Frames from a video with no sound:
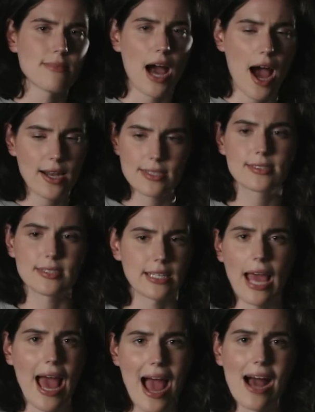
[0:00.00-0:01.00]

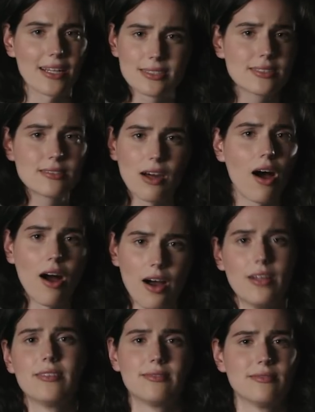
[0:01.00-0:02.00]
honestly, ass
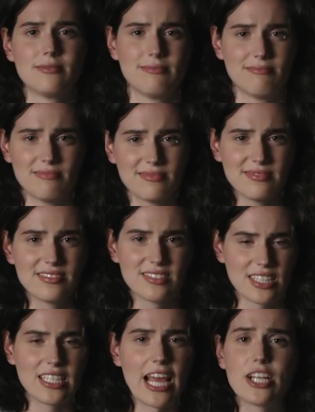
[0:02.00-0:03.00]
on
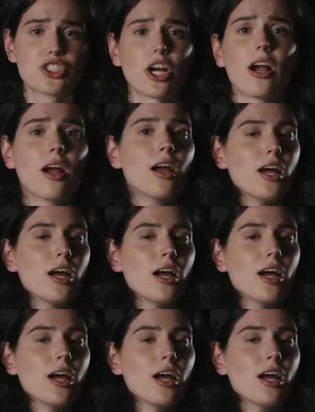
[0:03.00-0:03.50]
the nature.